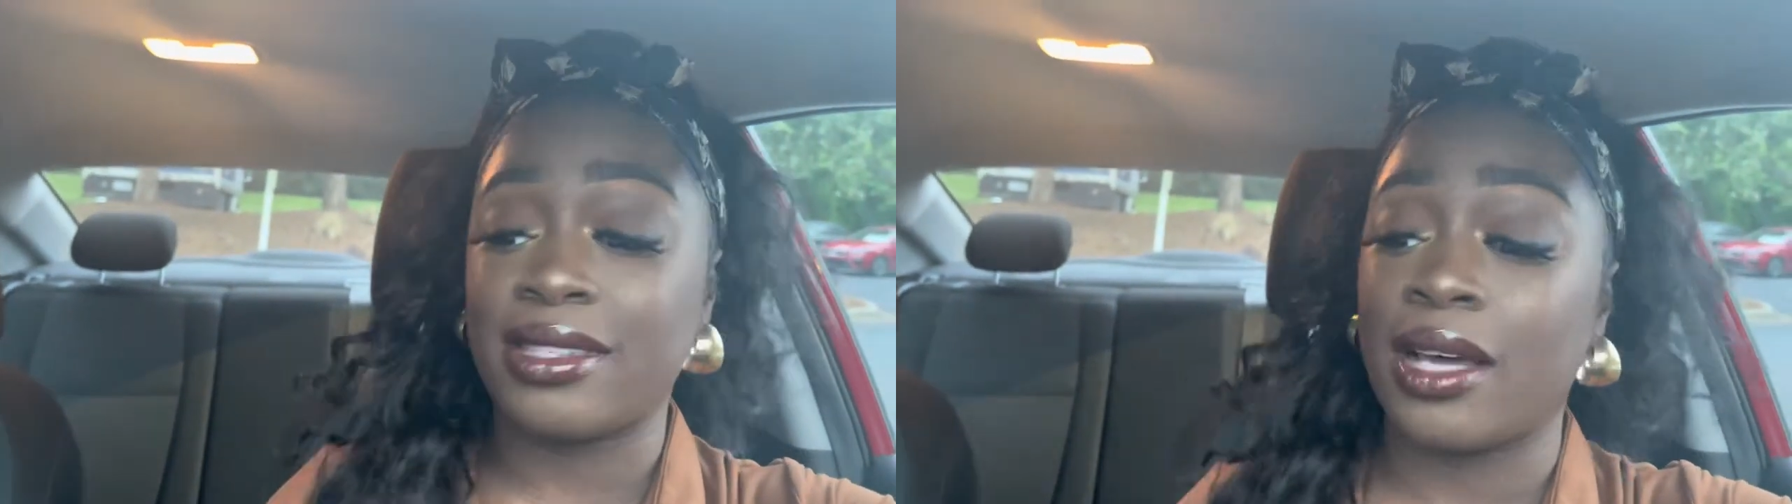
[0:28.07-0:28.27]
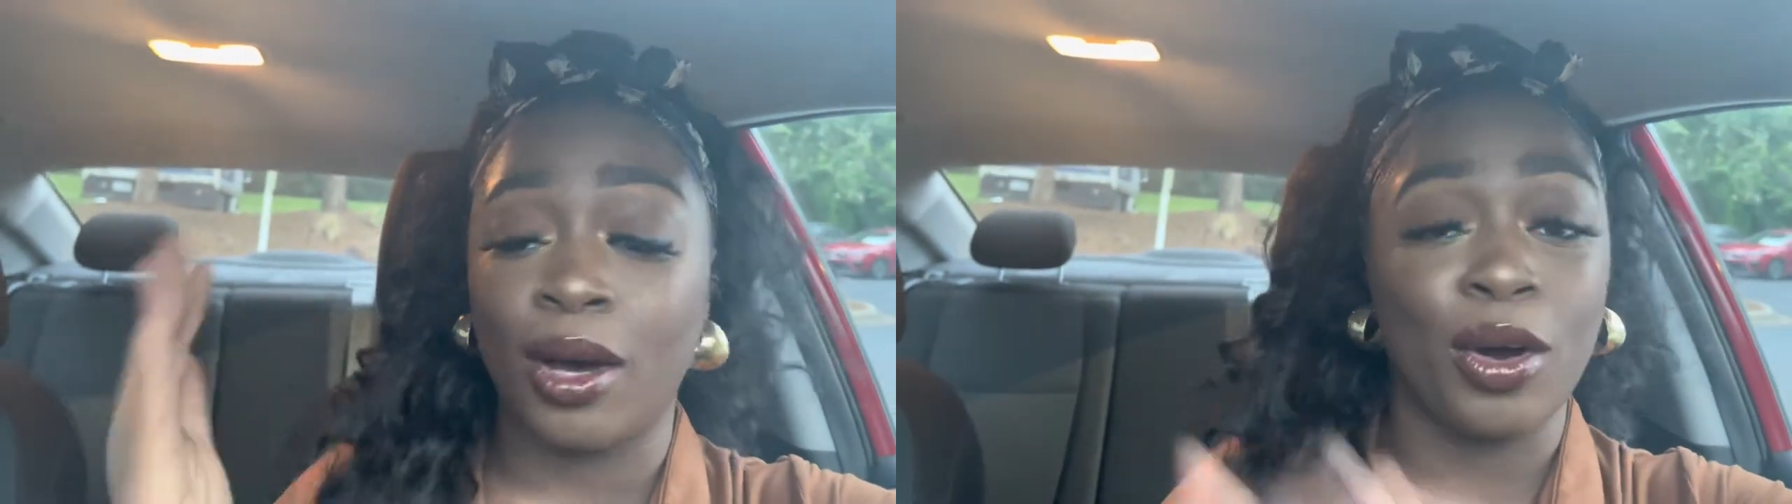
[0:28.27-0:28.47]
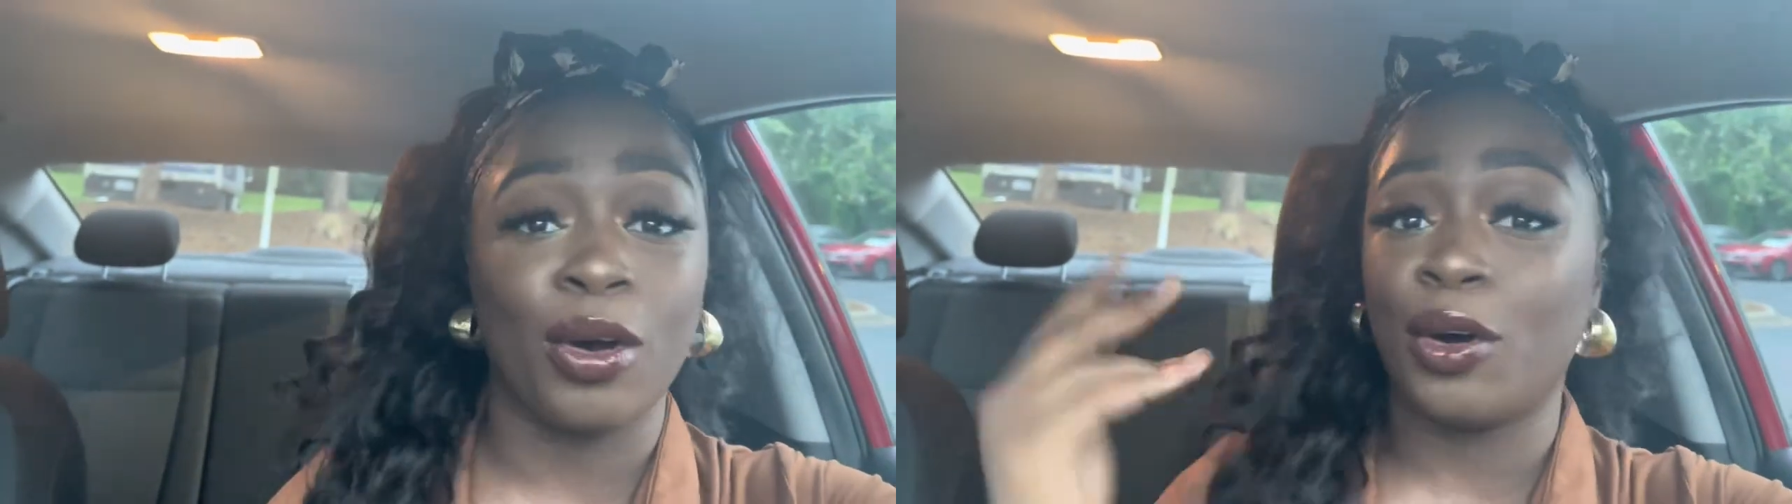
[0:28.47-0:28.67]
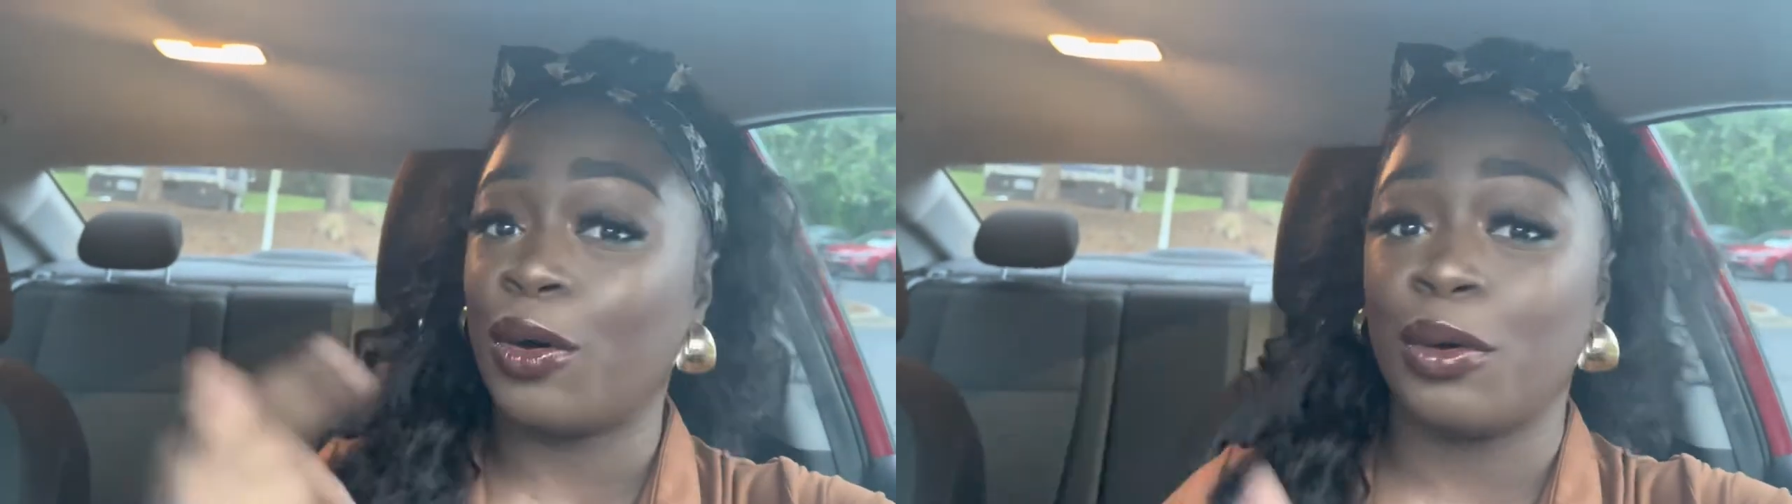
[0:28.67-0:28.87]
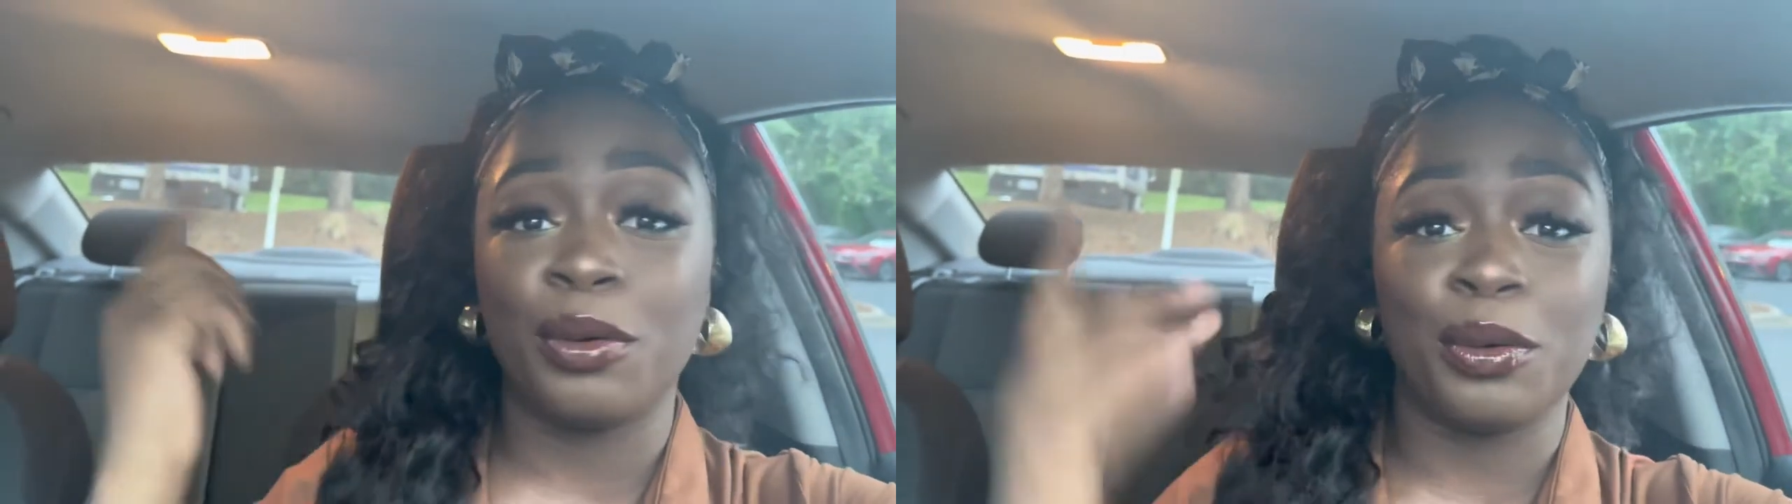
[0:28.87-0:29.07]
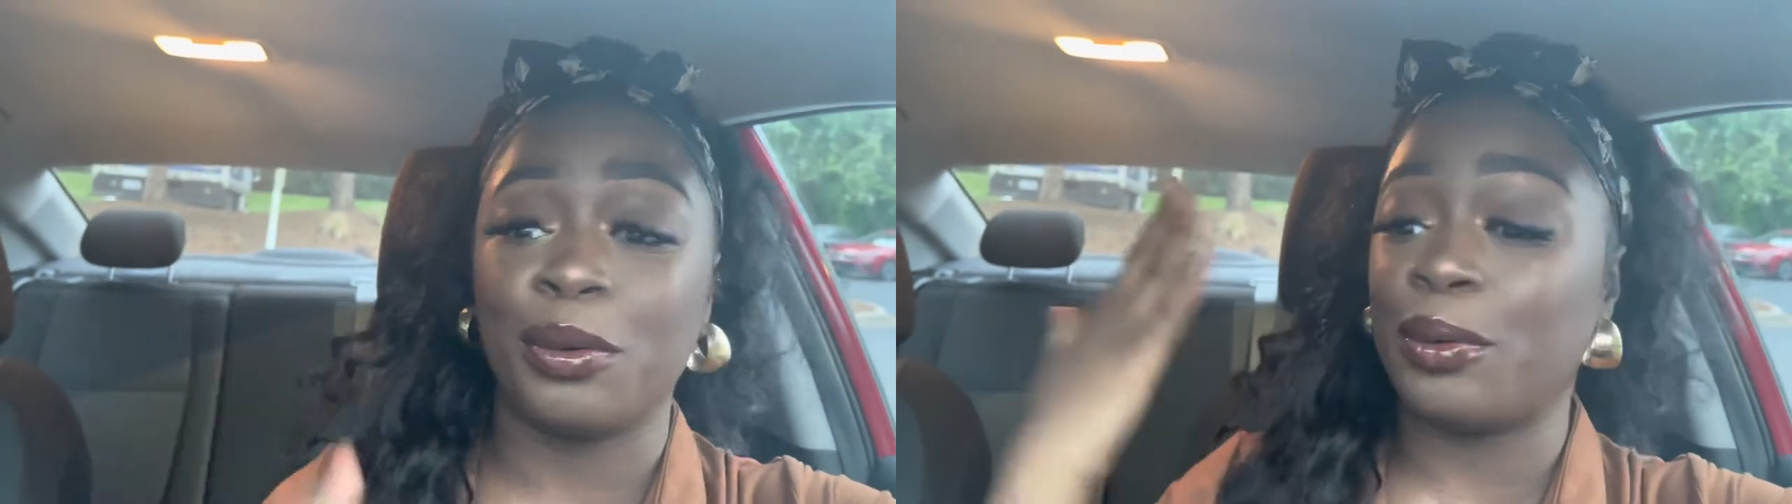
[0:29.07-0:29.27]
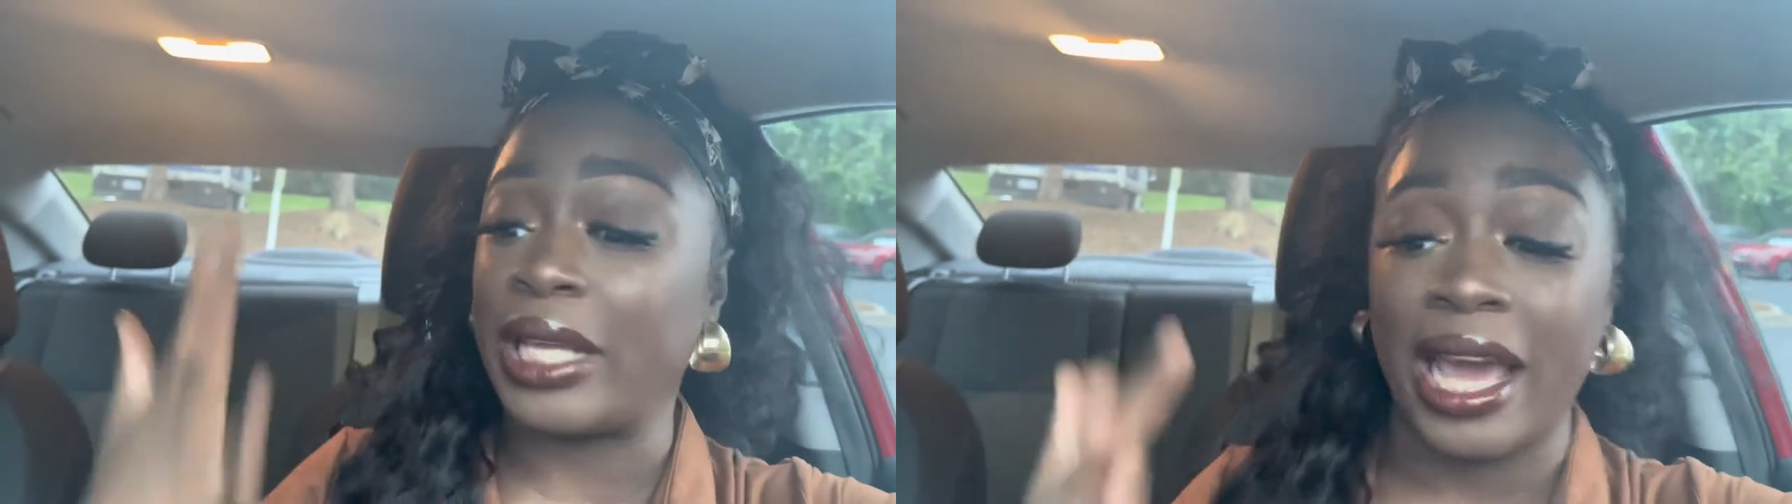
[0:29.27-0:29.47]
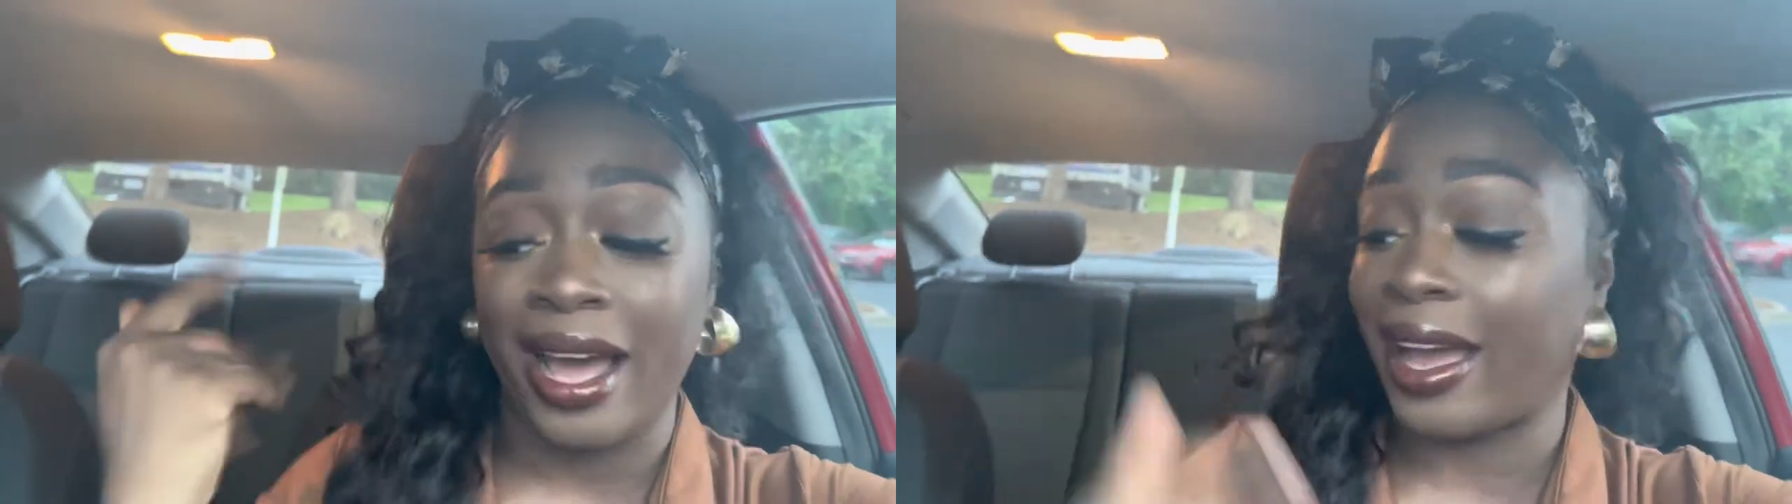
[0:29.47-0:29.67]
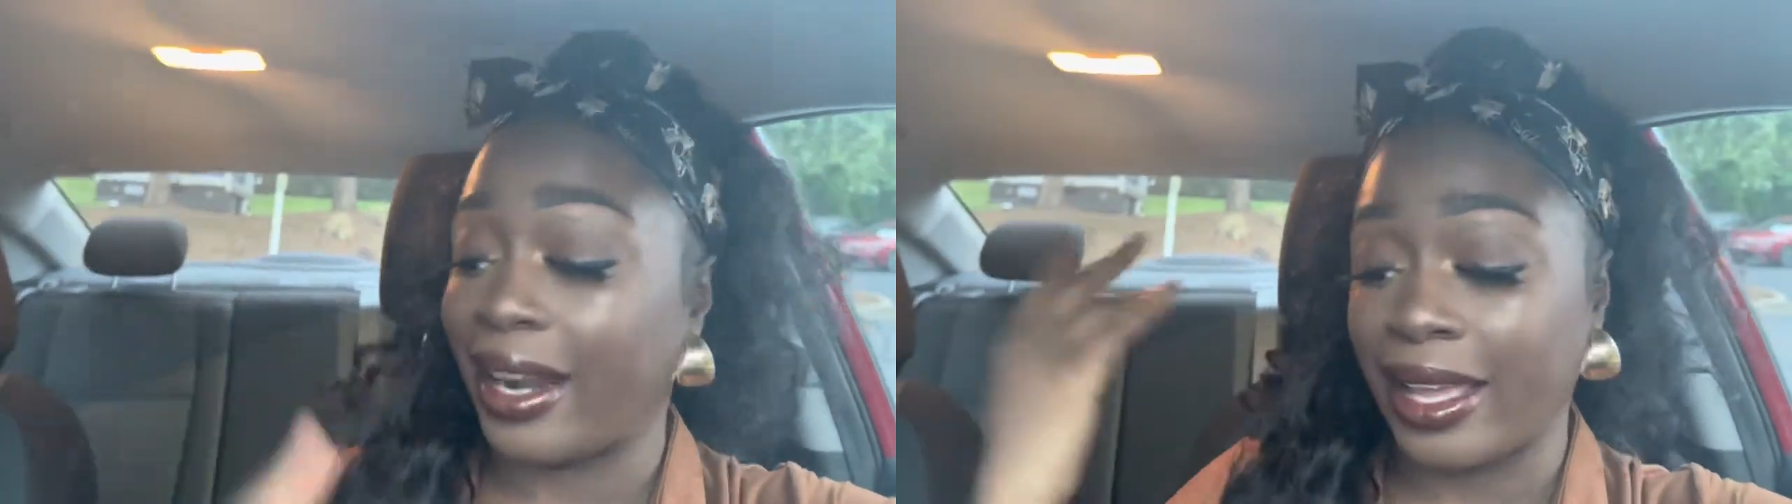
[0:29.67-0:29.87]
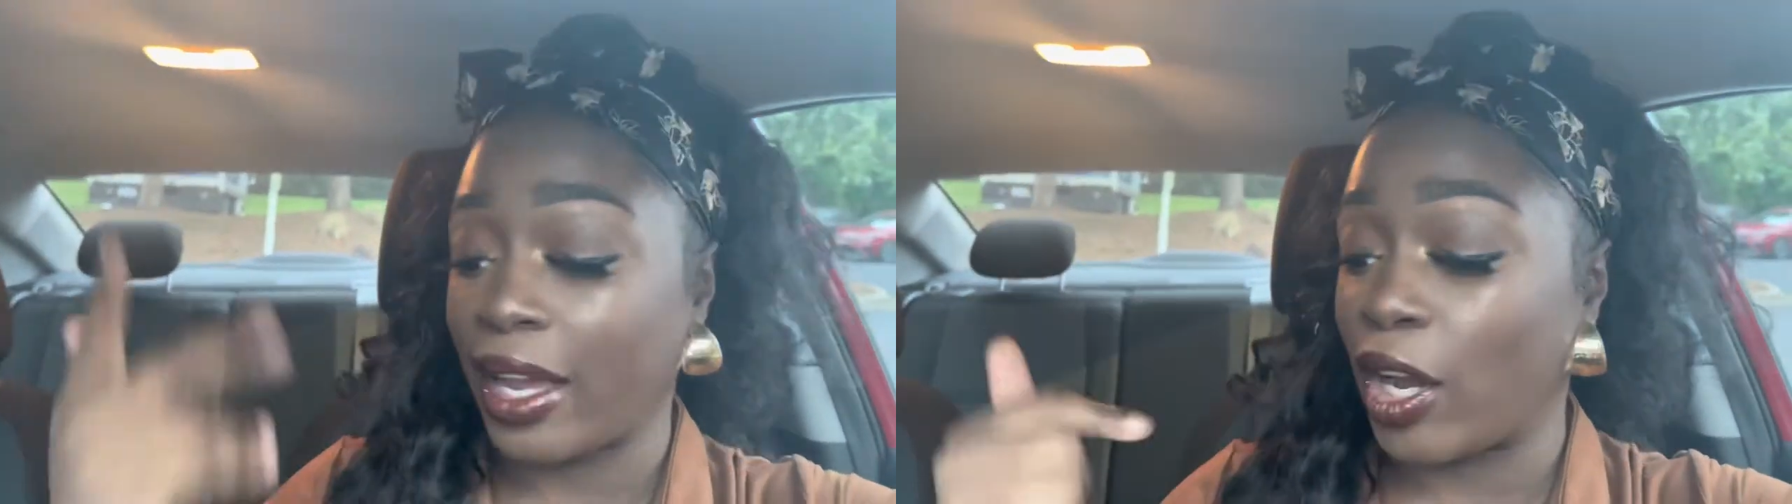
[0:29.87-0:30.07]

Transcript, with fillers: So yeah, I gotta get